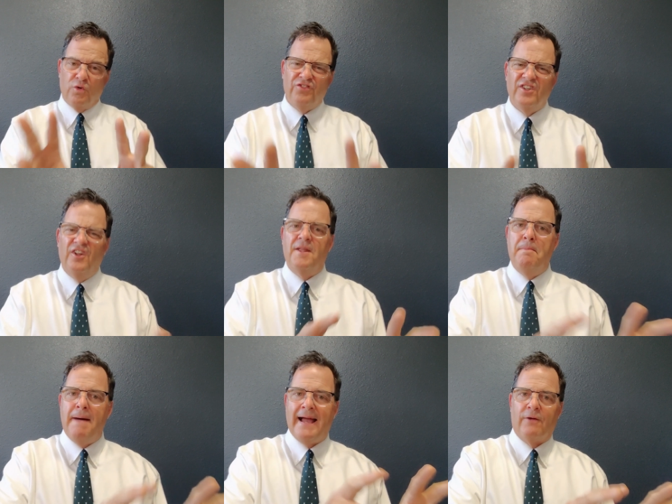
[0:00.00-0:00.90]
We're still on the
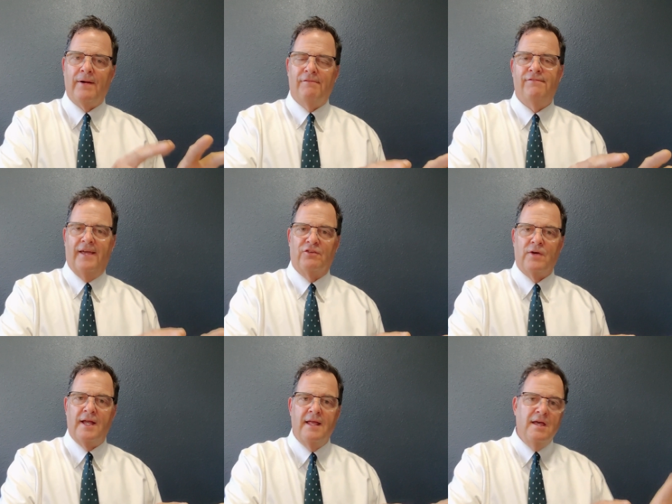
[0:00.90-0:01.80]
background phase,
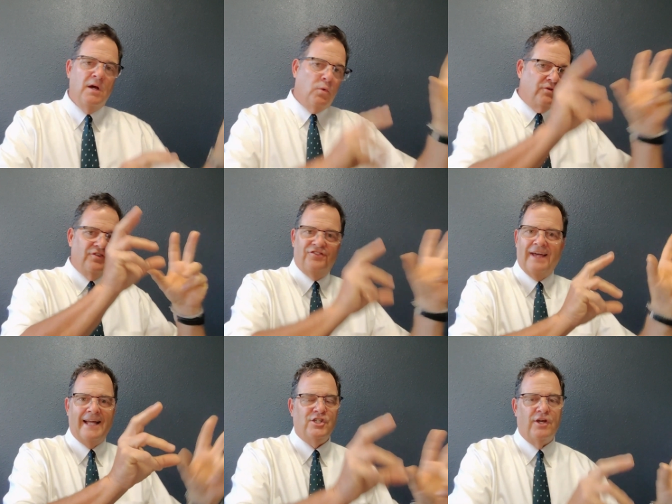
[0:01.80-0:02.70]
right? We're just
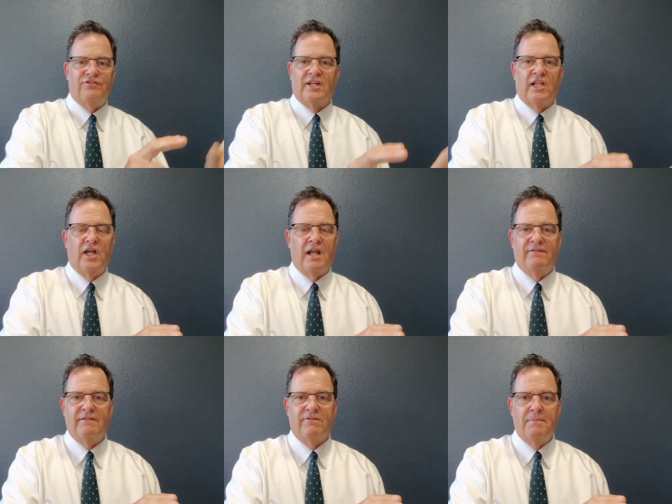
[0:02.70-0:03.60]
digesting a lot
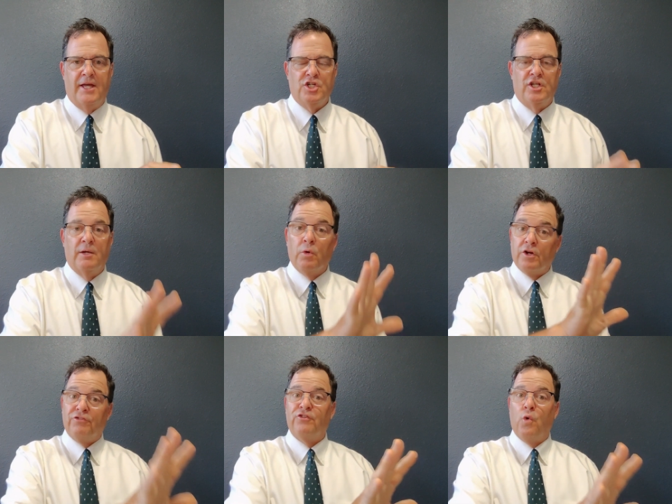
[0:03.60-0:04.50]
of information. Then we're
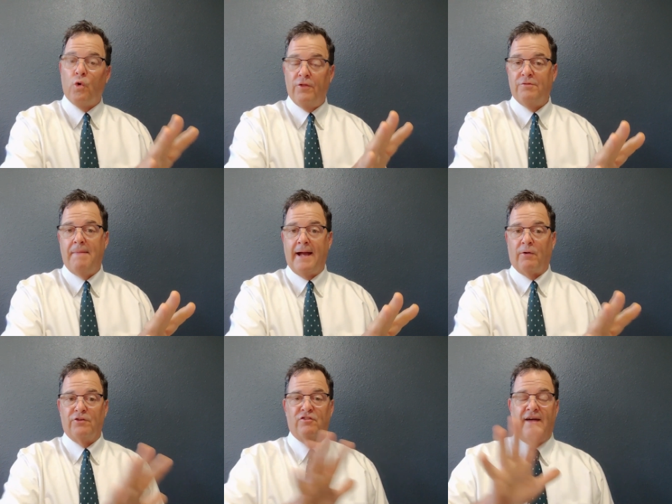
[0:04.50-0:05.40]
going to score those
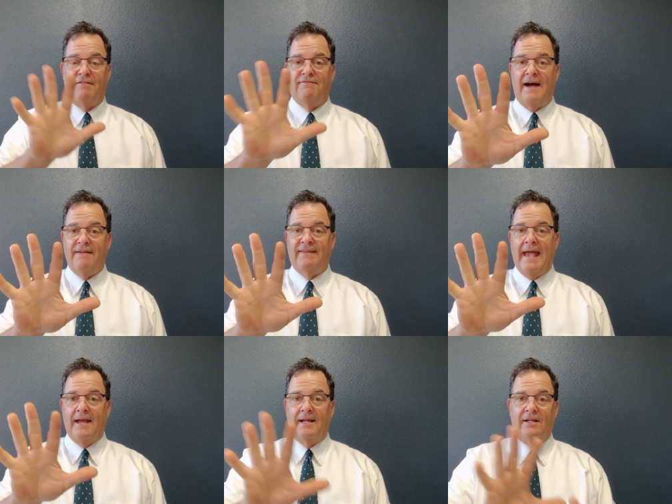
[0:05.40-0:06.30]
backgrounds. So if I have 5
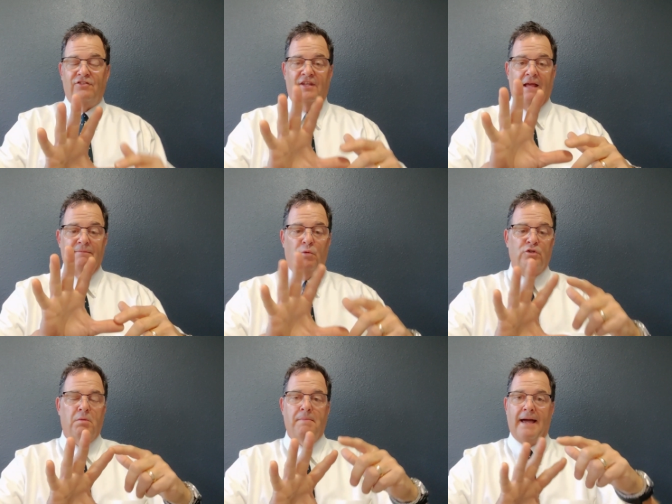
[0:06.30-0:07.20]
candidates and they have
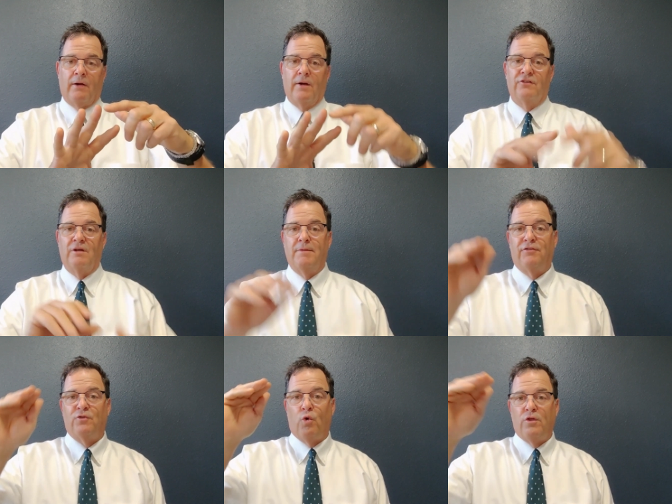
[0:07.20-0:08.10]
multiple backgrounds, I'm going
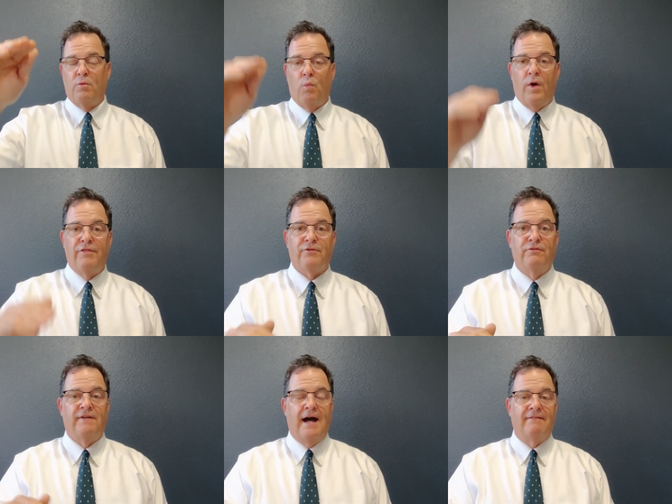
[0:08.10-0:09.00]
to score them 1 through
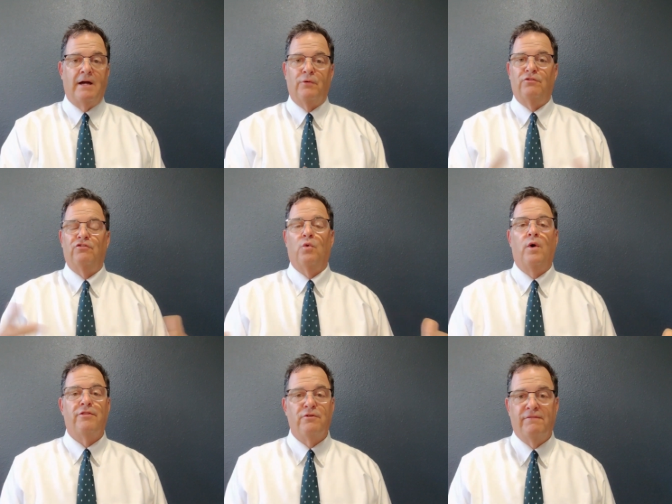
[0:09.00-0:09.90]
5. I always use a
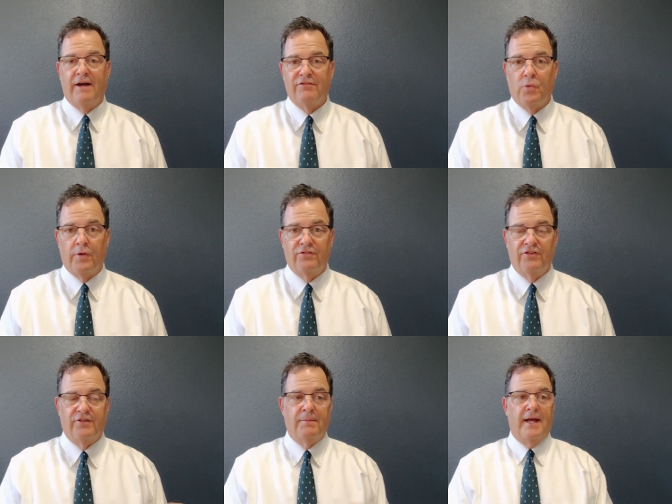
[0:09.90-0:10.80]
1 through 5 scoring
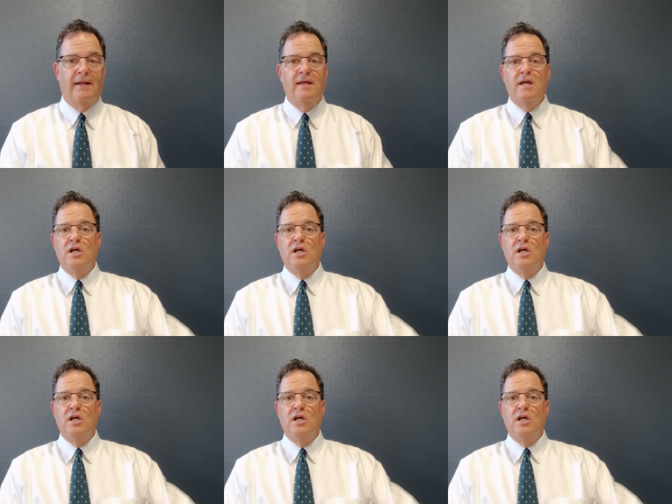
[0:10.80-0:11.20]
system, right?